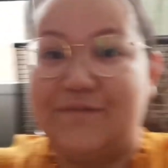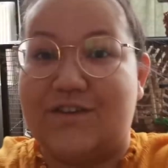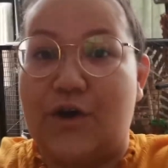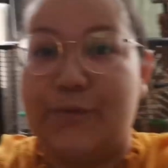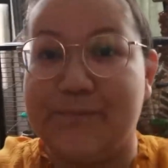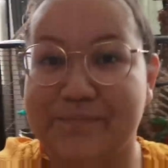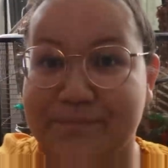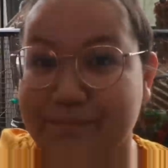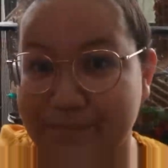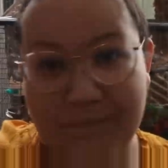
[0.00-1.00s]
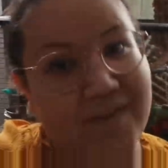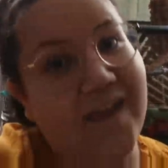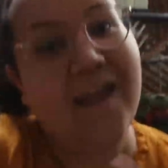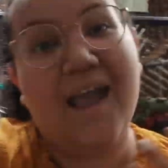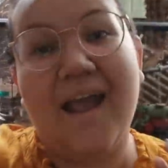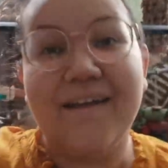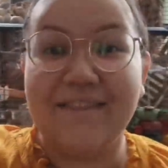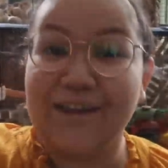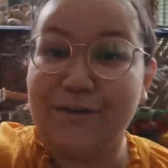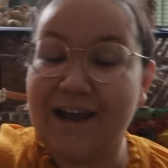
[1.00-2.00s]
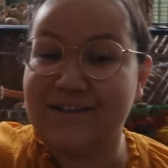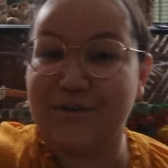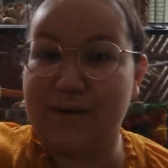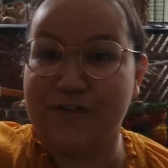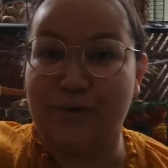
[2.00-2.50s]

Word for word: So Thank you guys so much